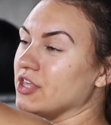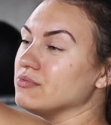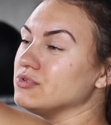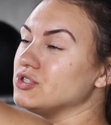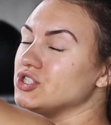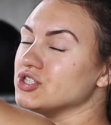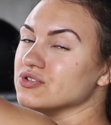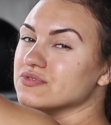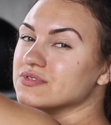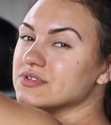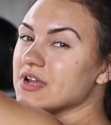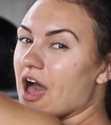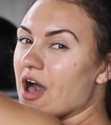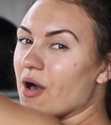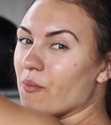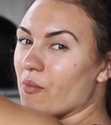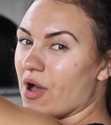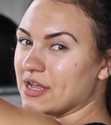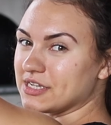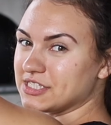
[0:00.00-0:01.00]
You do
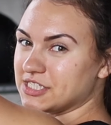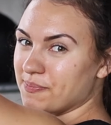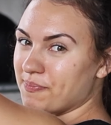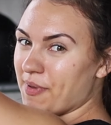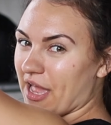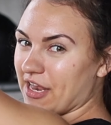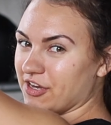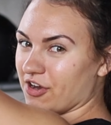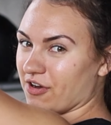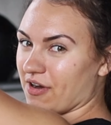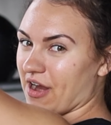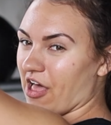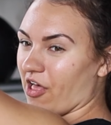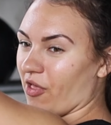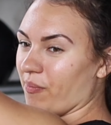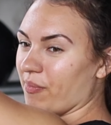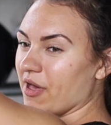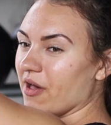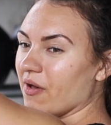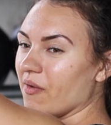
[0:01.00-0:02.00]
not want to bend your
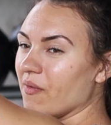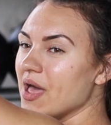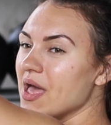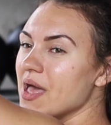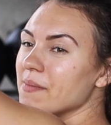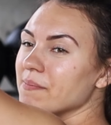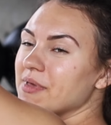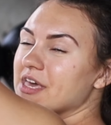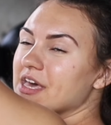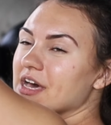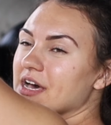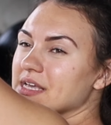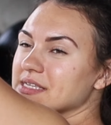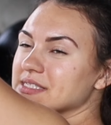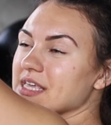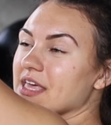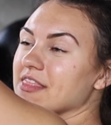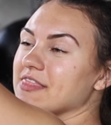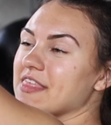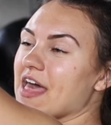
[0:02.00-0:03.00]
elbow
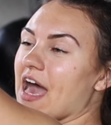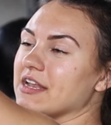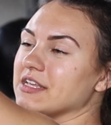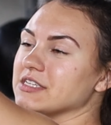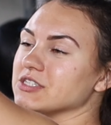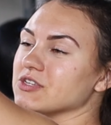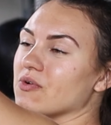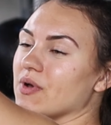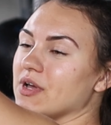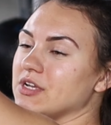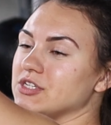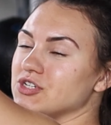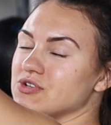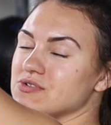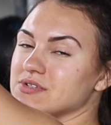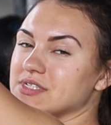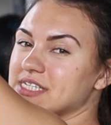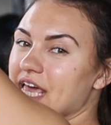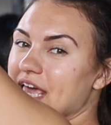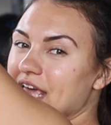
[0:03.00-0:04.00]
because that is going
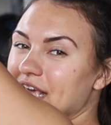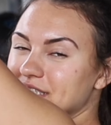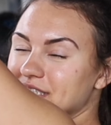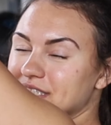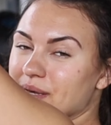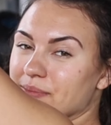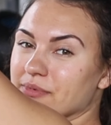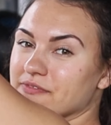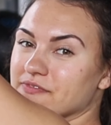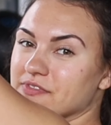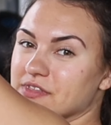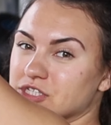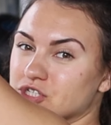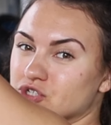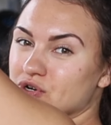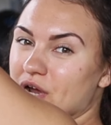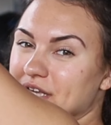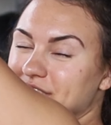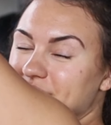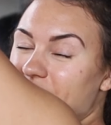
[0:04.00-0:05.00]
to take some of the
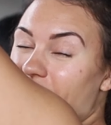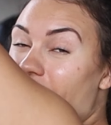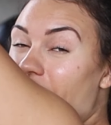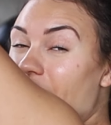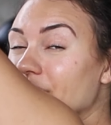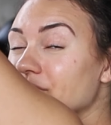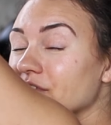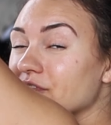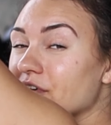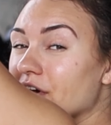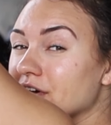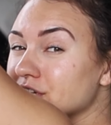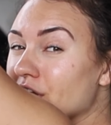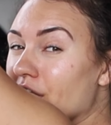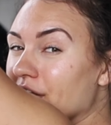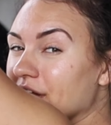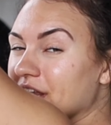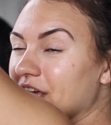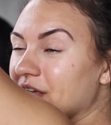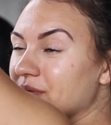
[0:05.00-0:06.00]
stress off of our
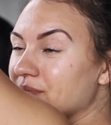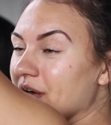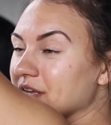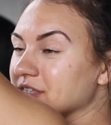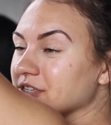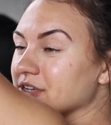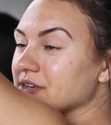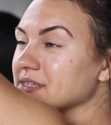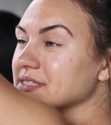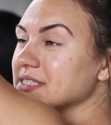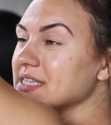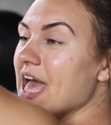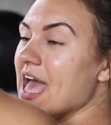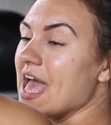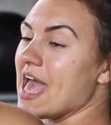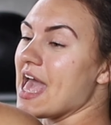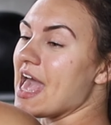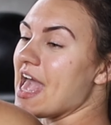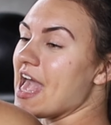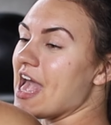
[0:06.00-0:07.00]
targeted muscles
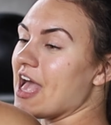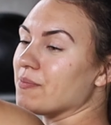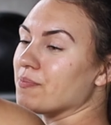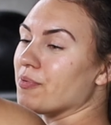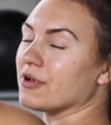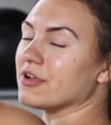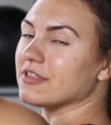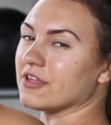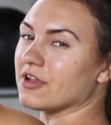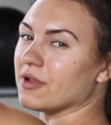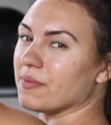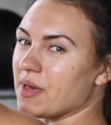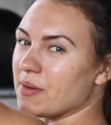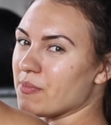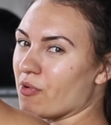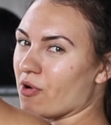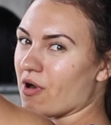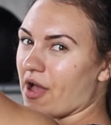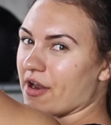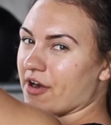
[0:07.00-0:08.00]
and put a little
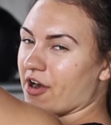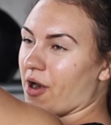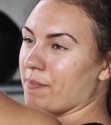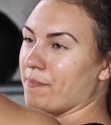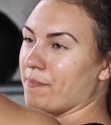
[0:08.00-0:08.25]
bit more on our